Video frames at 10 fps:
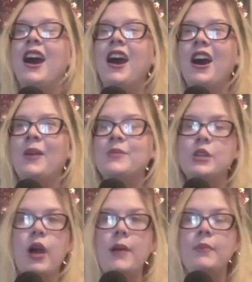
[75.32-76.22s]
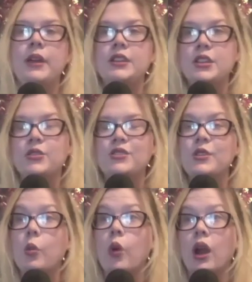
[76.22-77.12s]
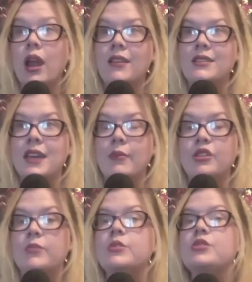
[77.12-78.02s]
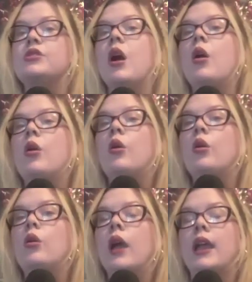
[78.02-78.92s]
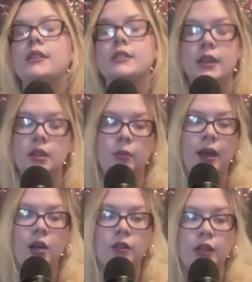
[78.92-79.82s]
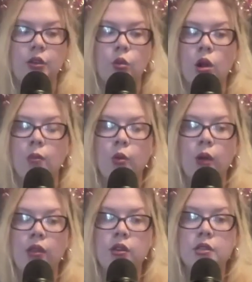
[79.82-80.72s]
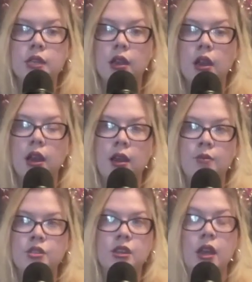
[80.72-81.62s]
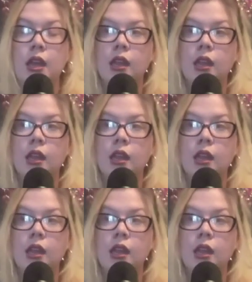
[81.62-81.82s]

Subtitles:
there. So I'm planning to go do some work outside, which I'm so excited about. Like the warmer weather is here and I'm just like,